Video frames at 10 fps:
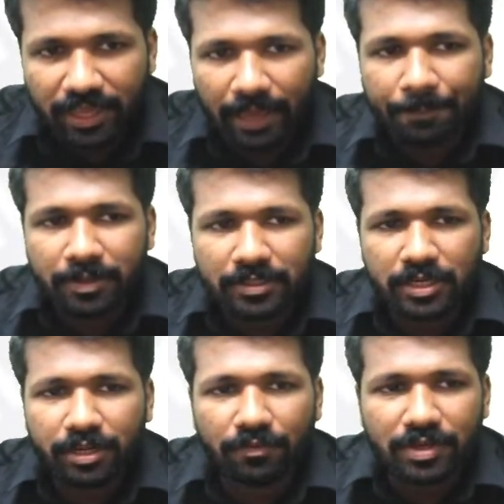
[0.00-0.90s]
A
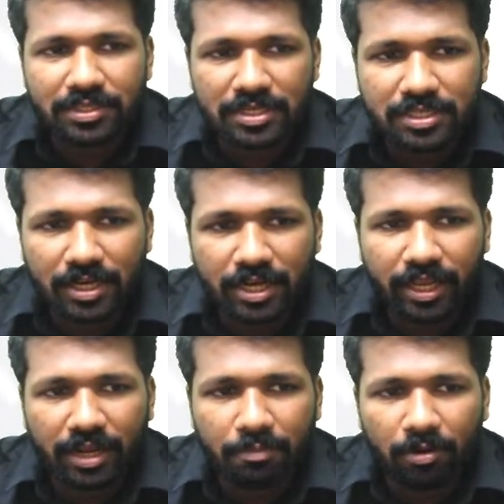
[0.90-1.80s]
person invests a
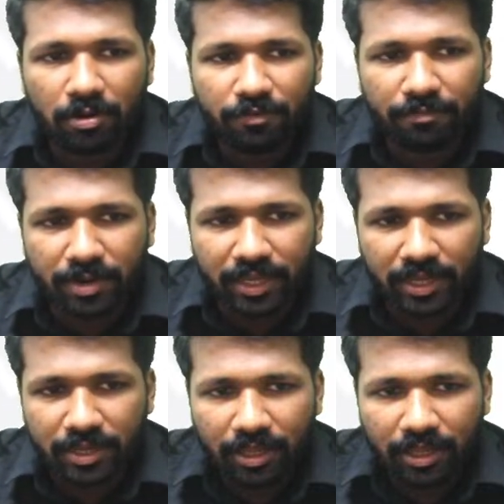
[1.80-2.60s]
certain amount of money.